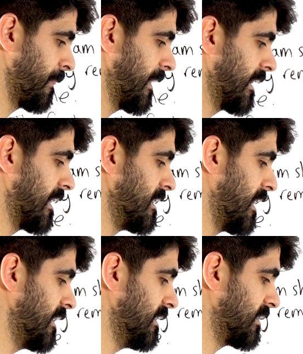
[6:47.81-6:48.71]
I get
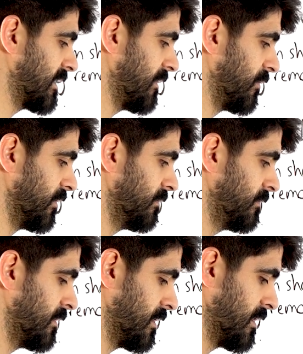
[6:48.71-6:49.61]
97.
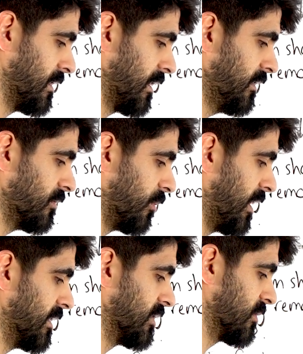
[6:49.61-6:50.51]
I don't know
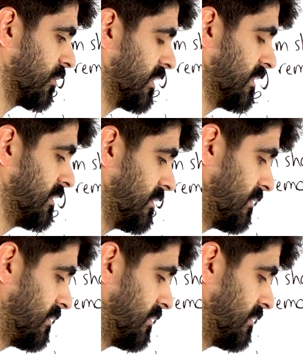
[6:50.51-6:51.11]
why it doesn't want to